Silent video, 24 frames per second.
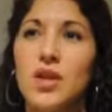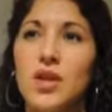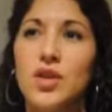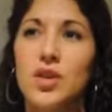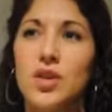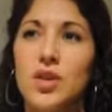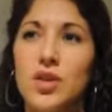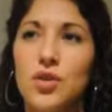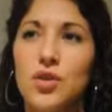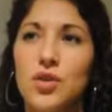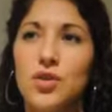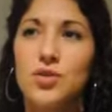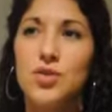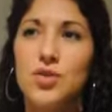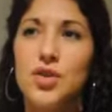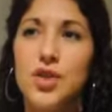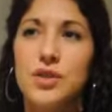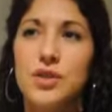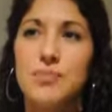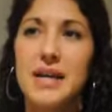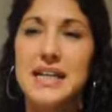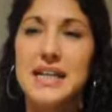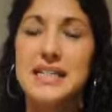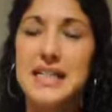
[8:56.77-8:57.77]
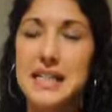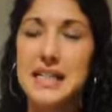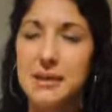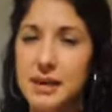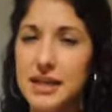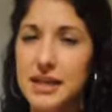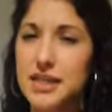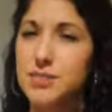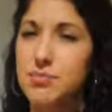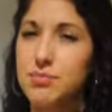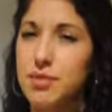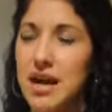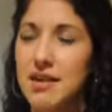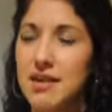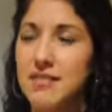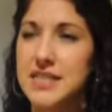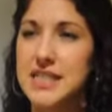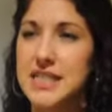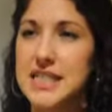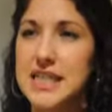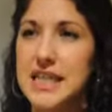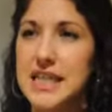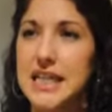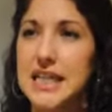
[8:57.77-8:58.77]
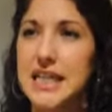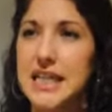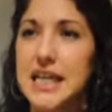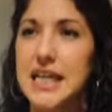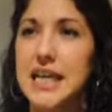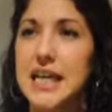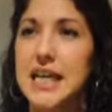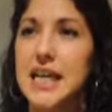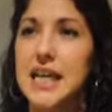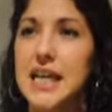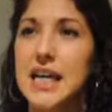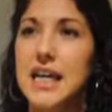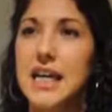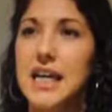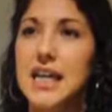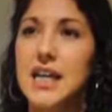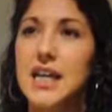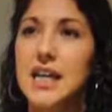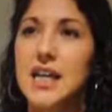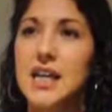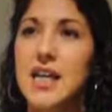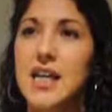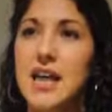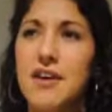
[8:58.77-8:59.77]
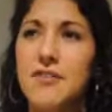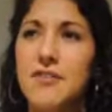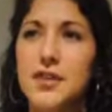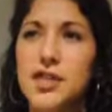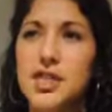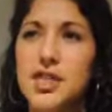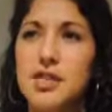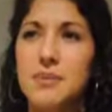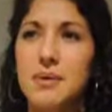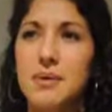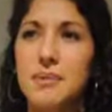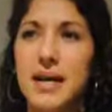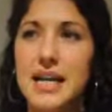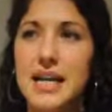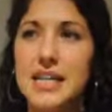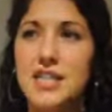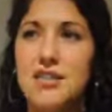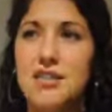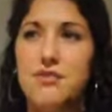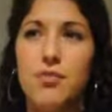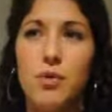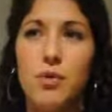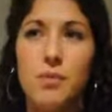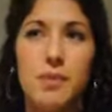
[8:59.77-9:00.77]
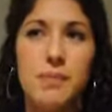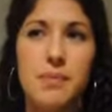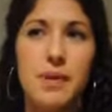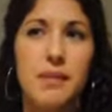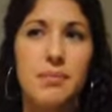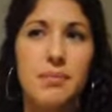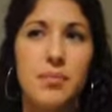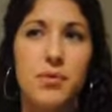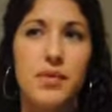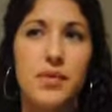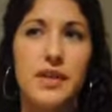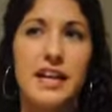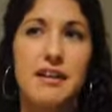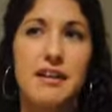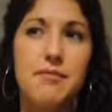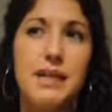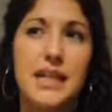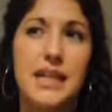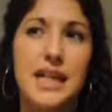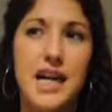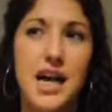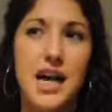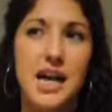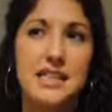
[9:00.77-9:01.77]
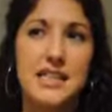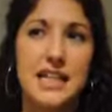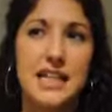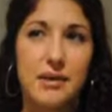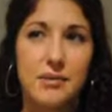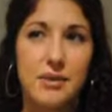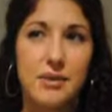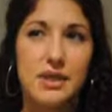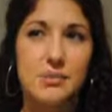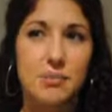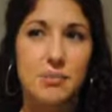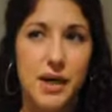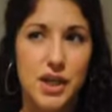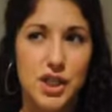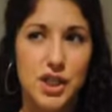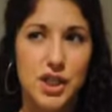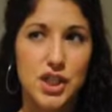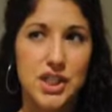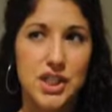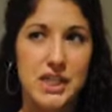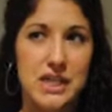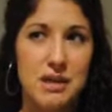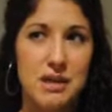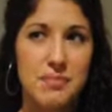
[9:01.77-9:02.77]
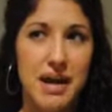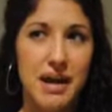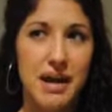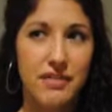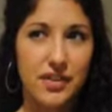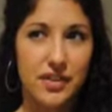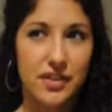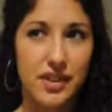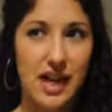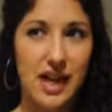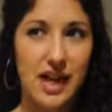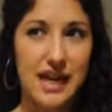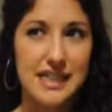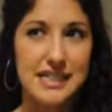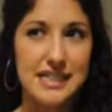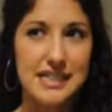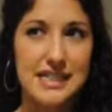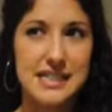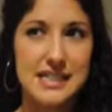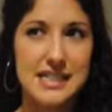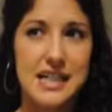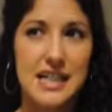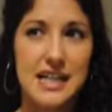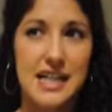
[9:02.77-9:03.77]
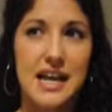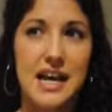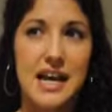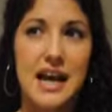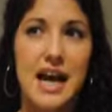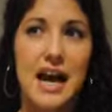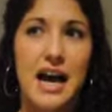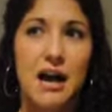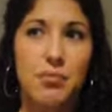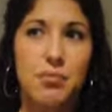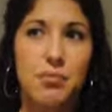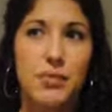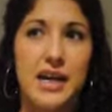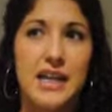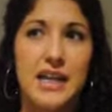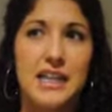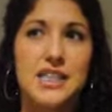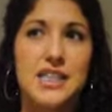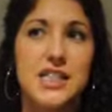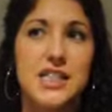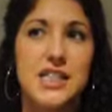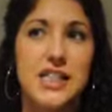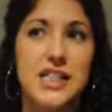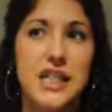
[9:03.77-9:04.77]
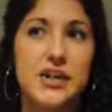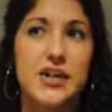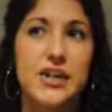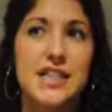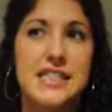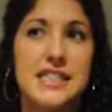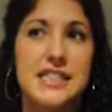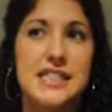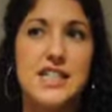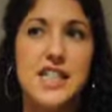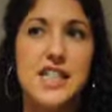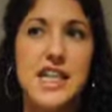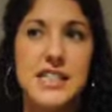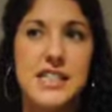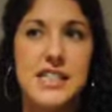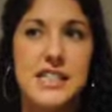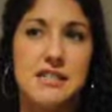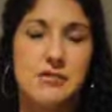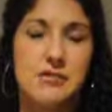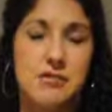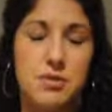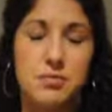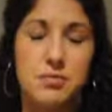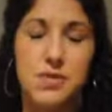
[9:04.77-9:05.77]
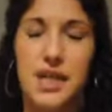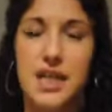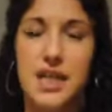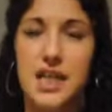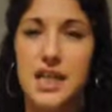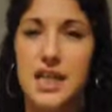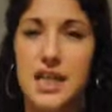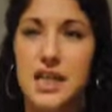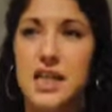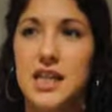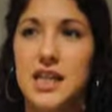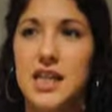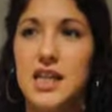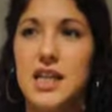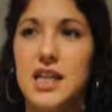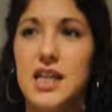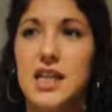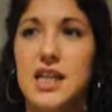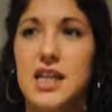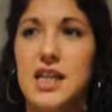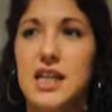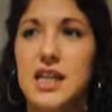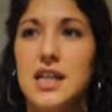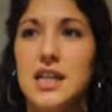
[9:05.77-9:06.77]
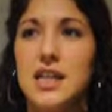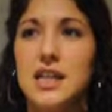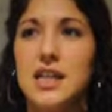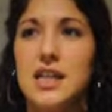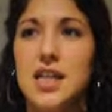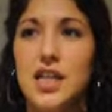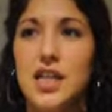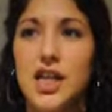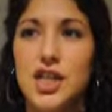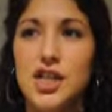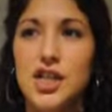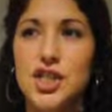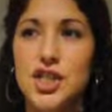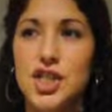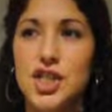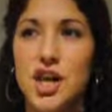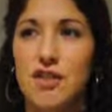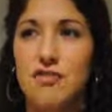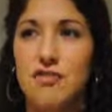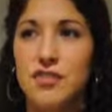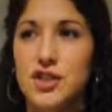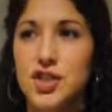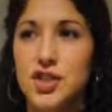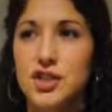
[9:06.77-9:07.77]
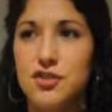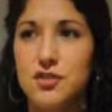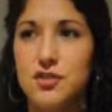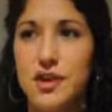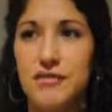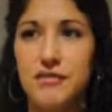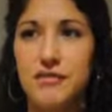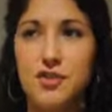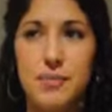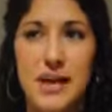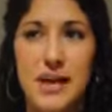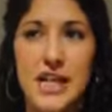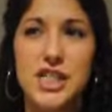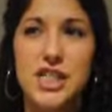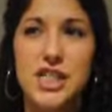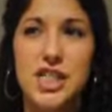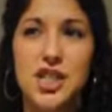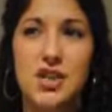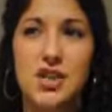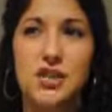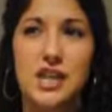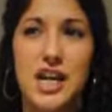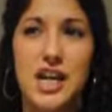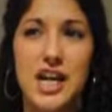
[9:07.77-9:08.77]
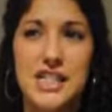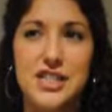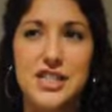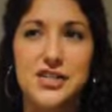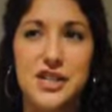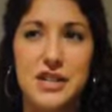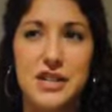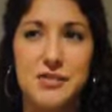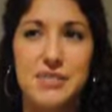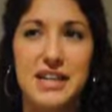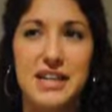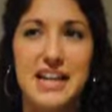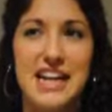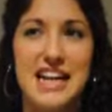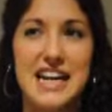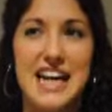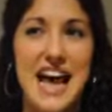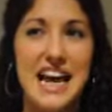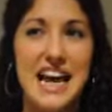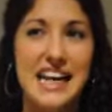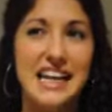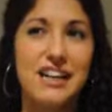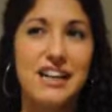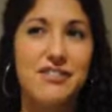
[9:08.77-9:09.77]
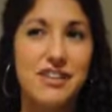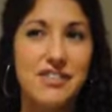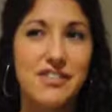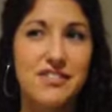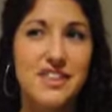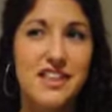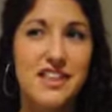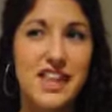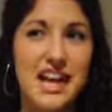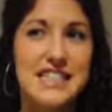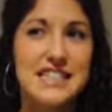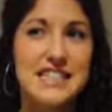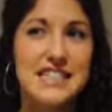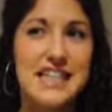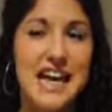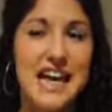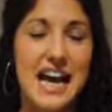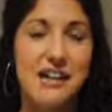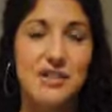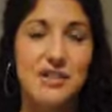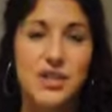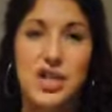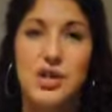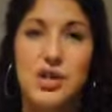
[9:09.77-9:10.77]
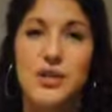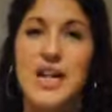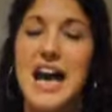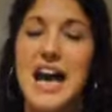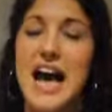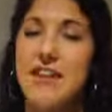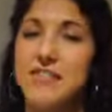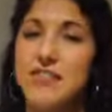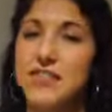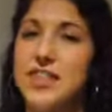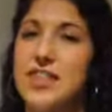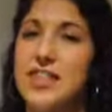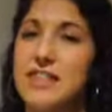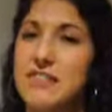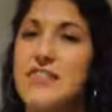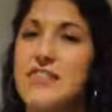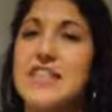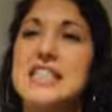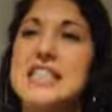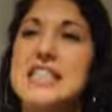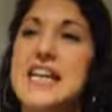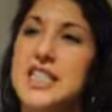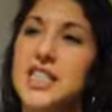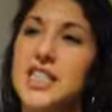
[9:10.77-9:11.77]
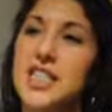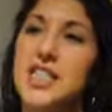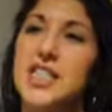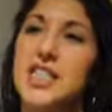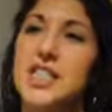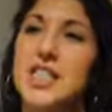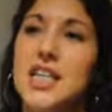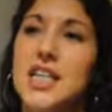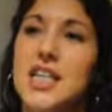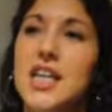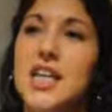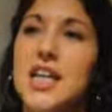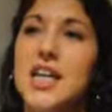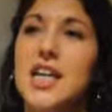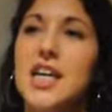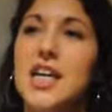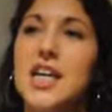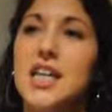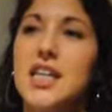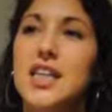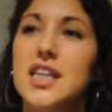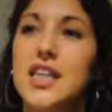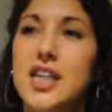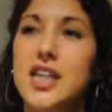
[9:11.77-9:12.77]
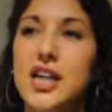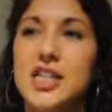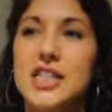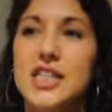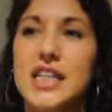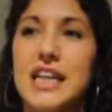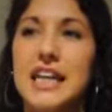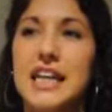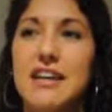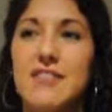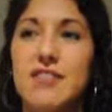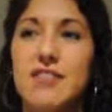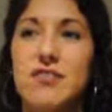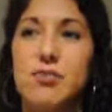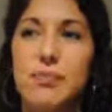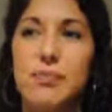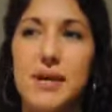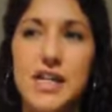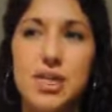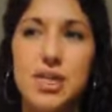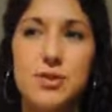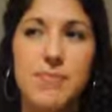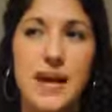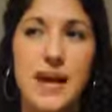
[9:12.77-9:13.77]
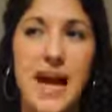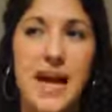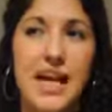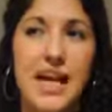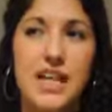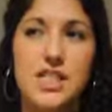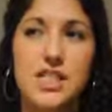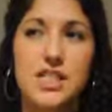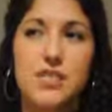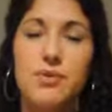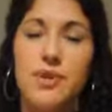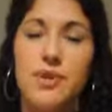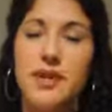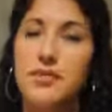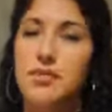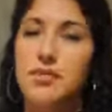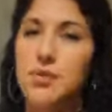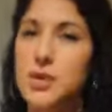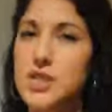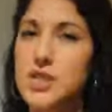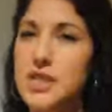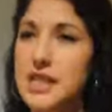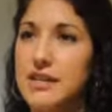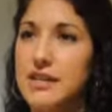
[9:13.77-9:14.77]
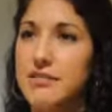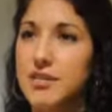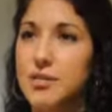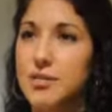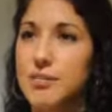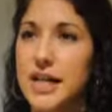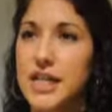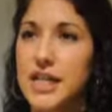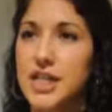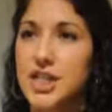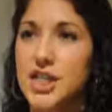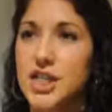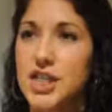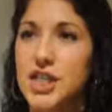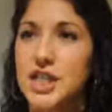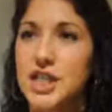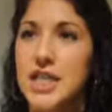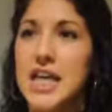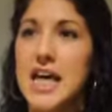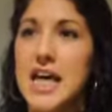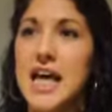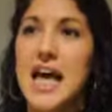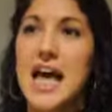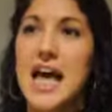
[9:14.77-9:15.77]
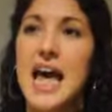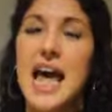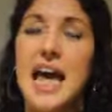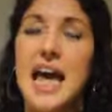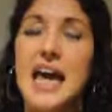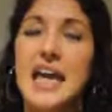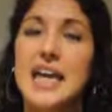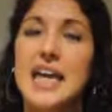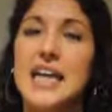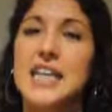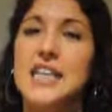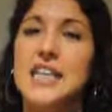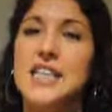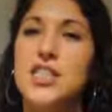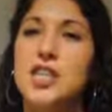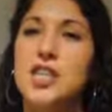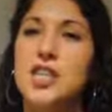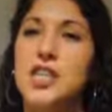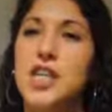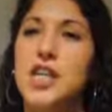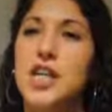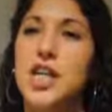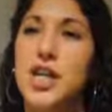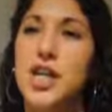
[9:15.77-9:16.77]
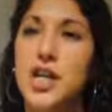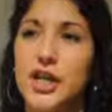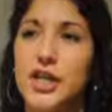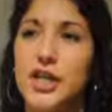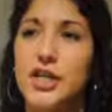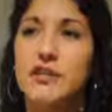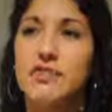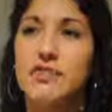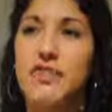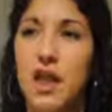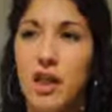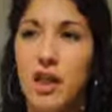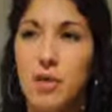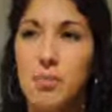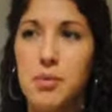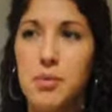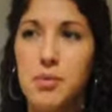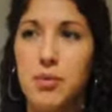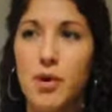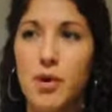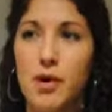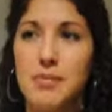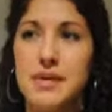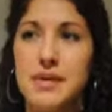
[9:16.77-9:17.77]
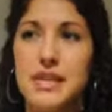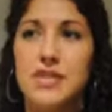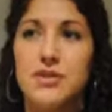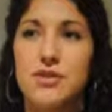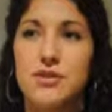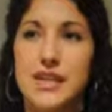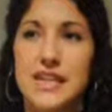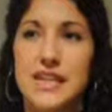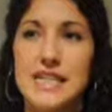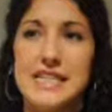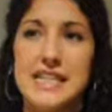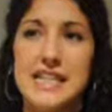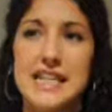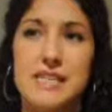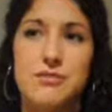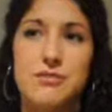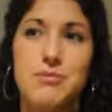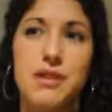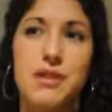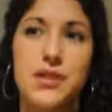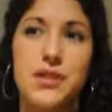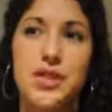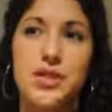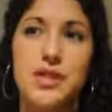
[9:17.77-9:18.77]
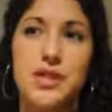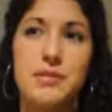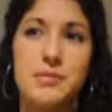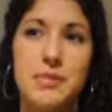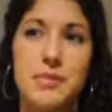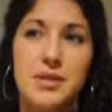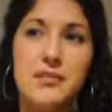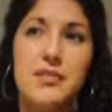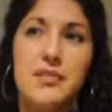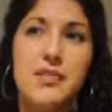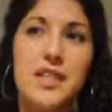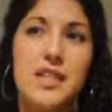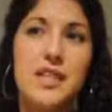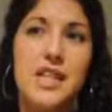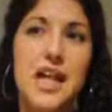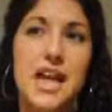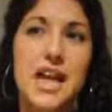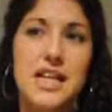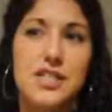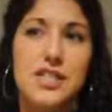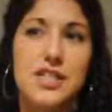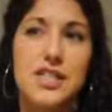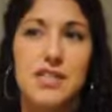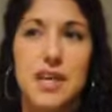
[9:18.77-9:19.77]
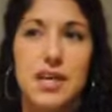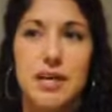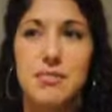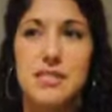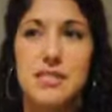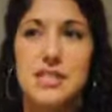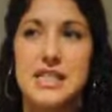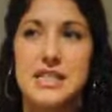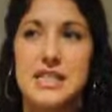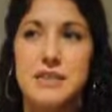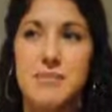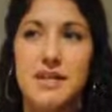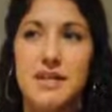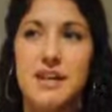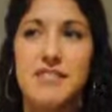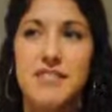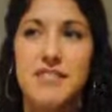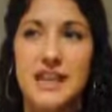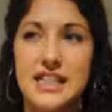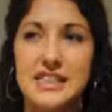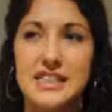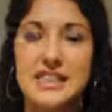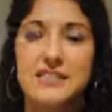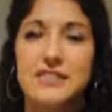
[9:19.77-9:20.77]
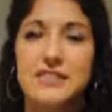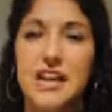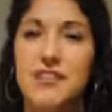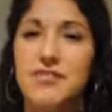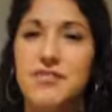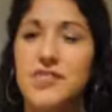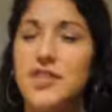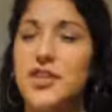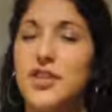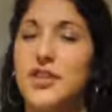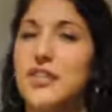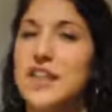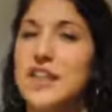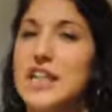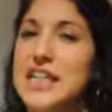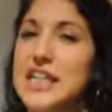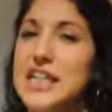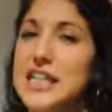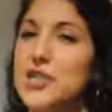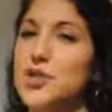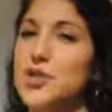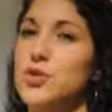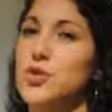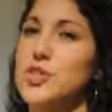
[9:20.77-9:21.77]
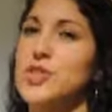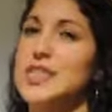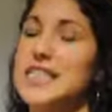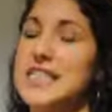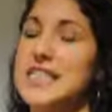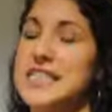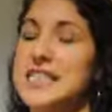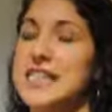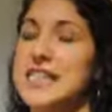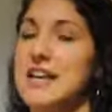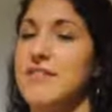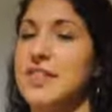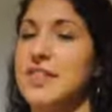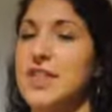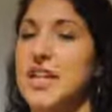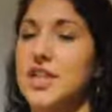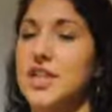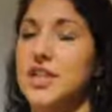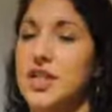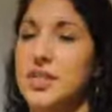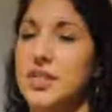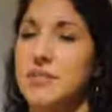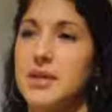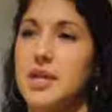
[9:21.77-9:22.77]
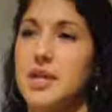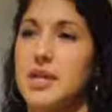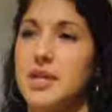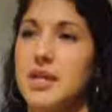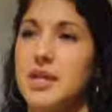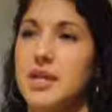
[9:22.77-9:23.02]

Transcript: You should maintain patient privacy. An effort should be made to inform the people that have been in contact with the person about the lice outbreak decrease the chances of spreading. The nurse should offer information on lice treatment and how to get rid of the lice in the household after an infestation. The nurse can give information packets to reinforce the information and should encourage a follow-up appointment to reassess whether treatment for the lice or scabies has been effective after the initial 10 to 7 day treatment.